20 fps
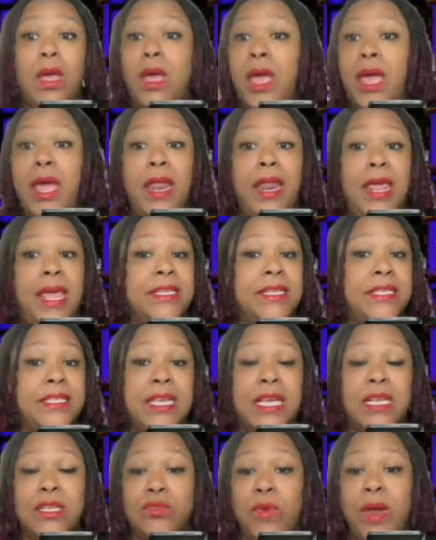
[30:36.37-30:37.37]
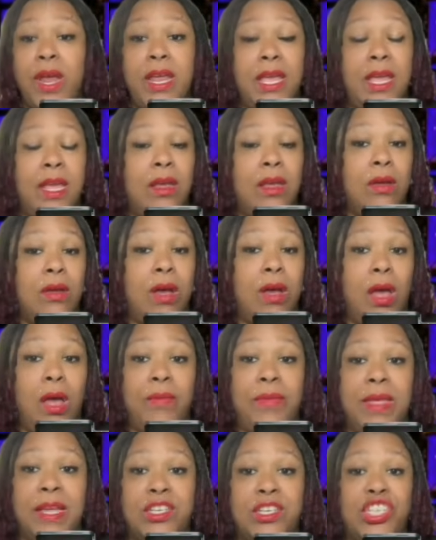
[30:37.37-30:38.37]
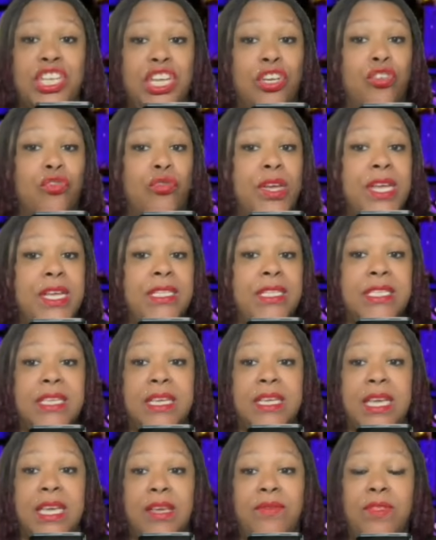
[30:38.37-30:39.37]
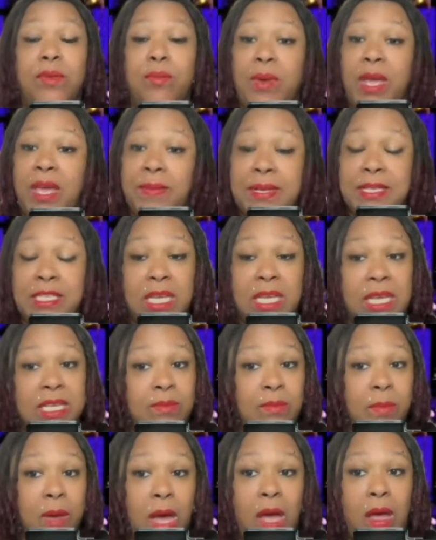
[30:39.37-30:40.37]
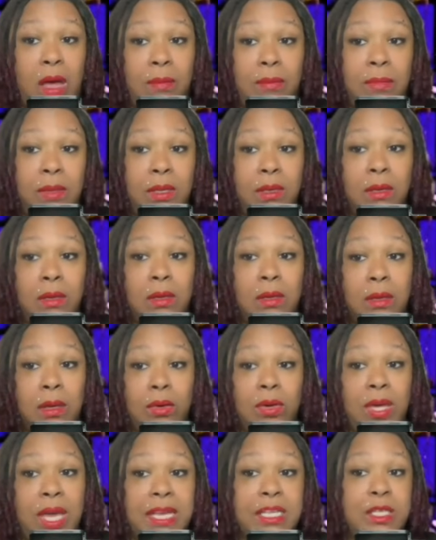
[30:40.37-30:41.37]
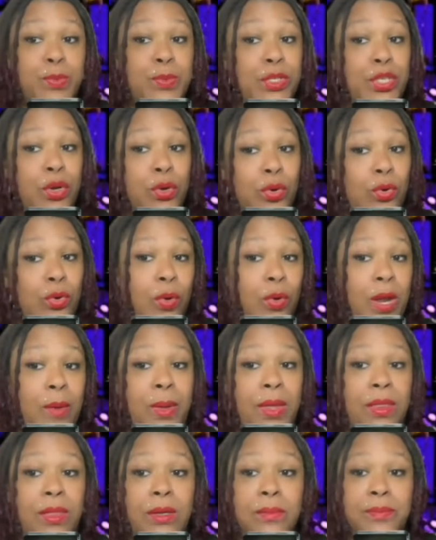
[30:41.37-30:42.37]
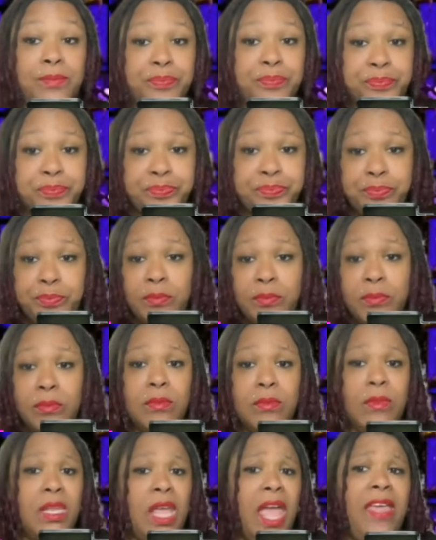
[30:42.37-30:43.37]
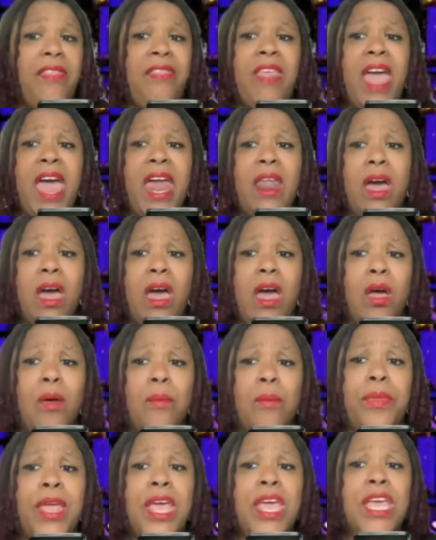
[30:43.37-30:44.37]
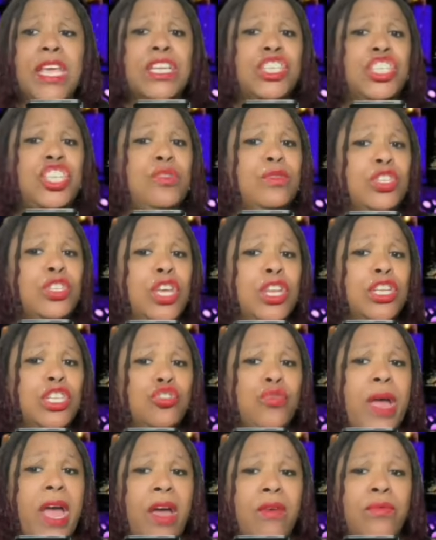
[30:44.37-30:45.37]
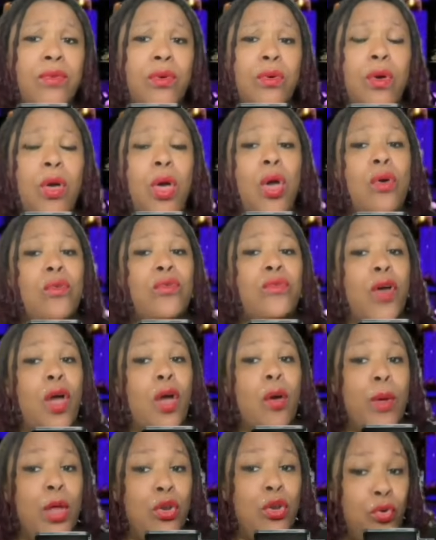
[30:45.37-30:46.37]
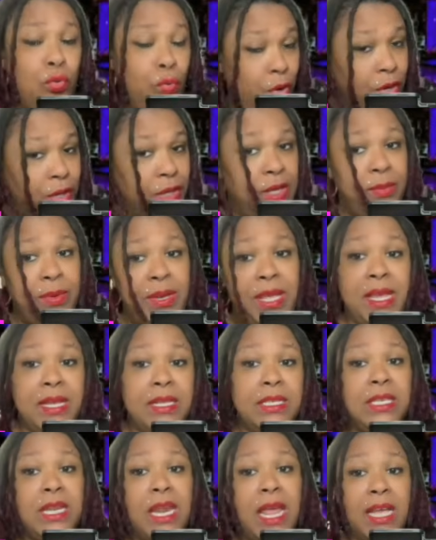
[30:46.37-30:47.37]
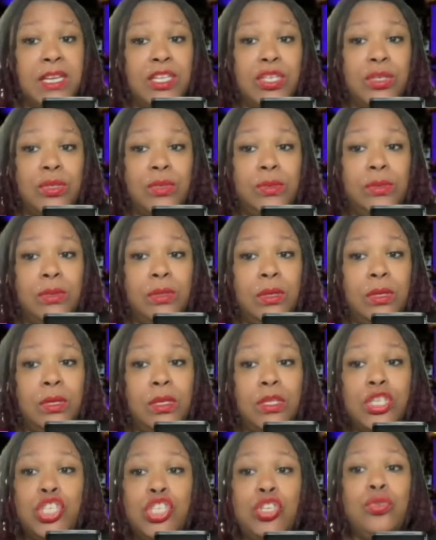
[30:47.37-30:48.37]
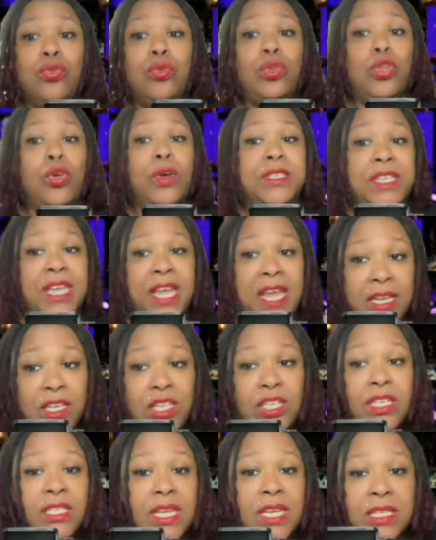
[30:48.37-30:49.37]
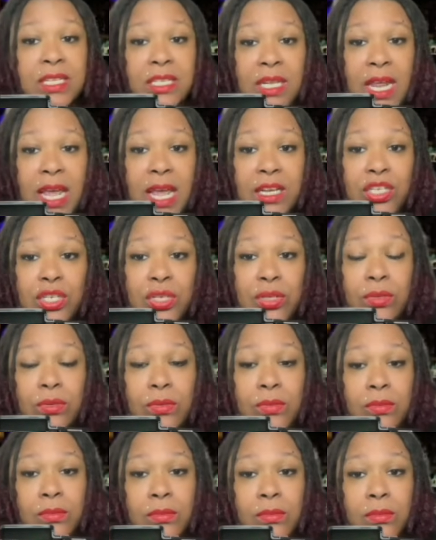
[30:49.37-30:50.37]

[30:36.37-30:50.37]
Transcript: And it says right here that she agreed to give the baby to his mom, okay, his paternal grandmother, and that she was going to travel from Newark Liberty International to Los Angeles International